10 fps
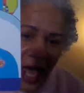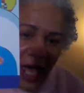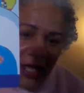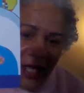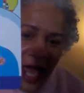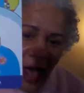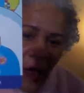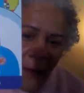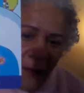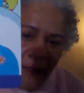
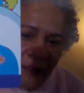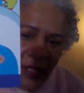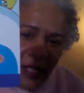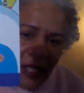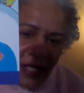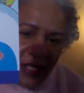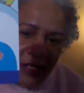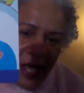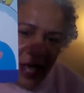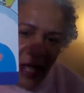Now,
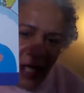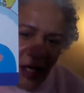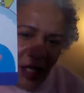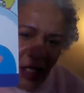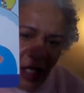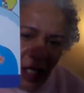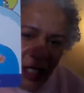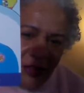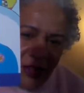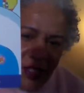take a good look
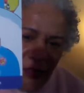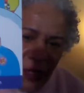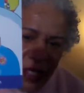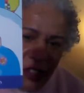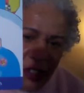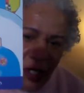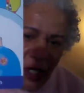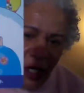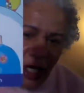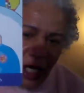at this
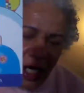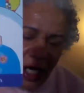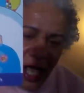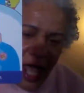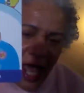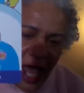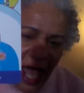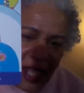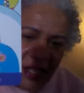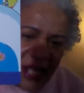picture
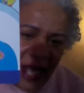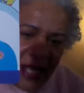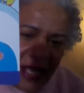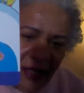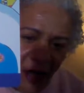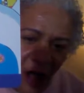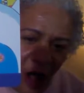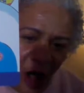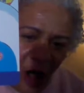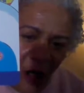and take in
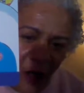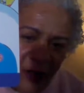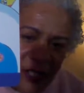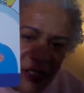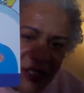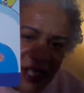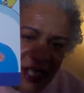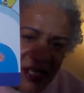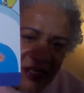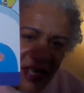all the
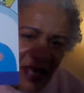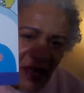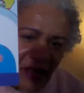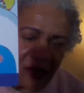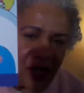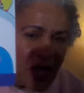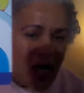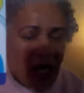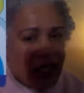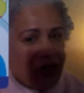details.
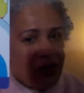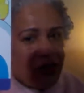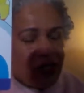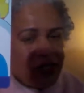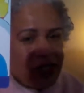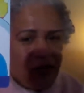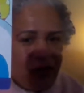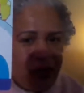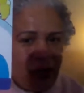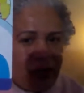This
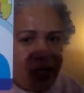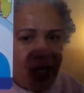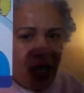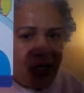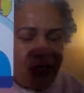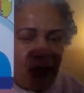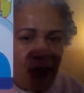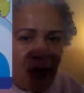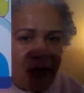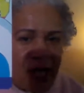individual did not just
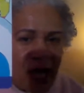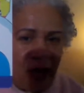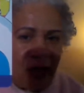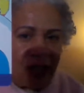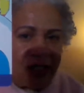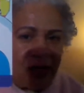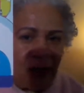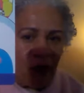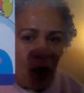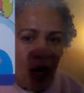plop down in a tub
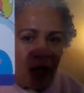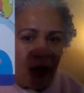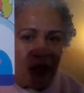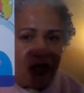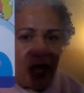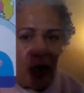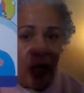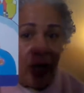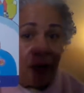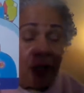water and say,
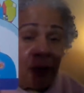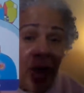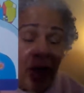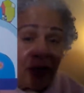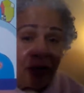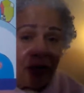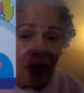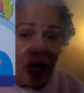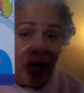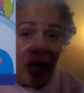okay, I'm in a bath.
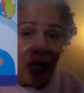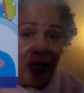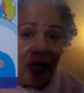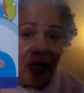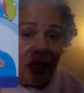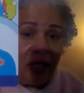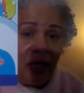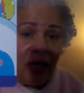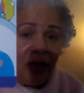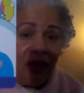Okay.
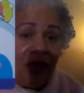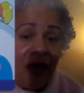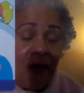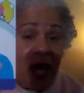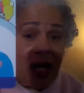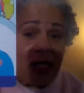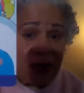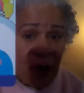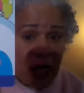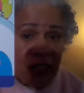They made it
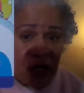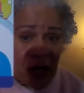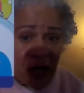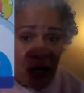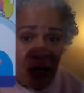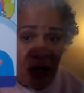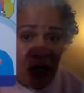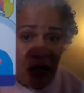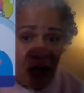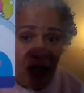special.
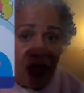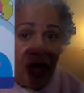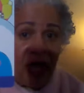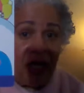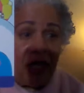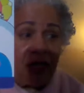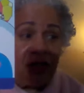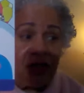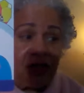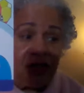They
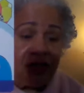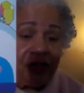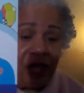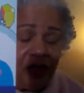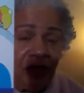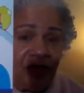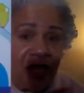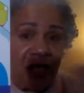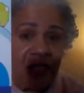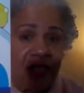did the
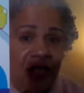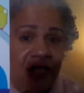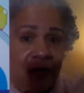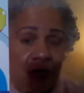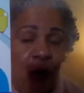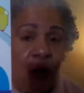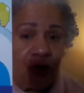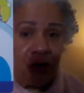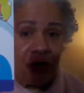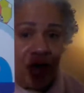things that spoke
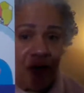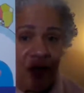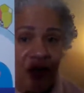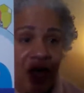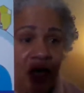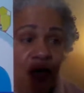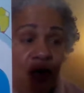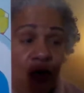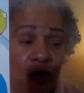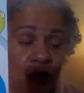to them, that they
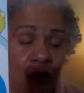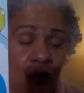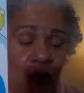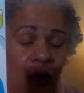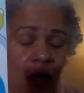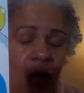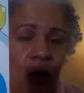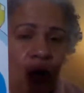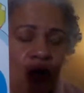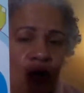knew
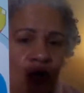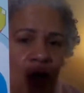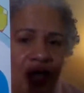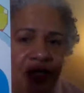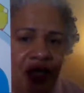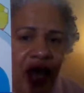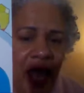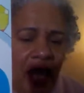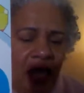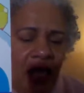would
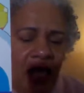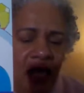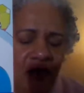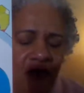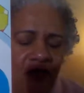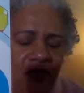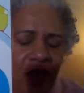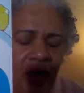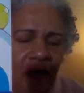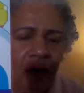resonate and lift
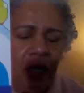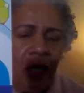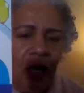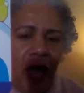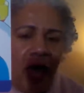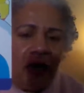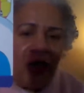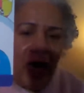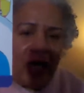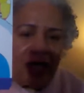them. And
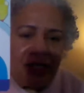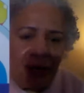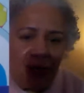that is some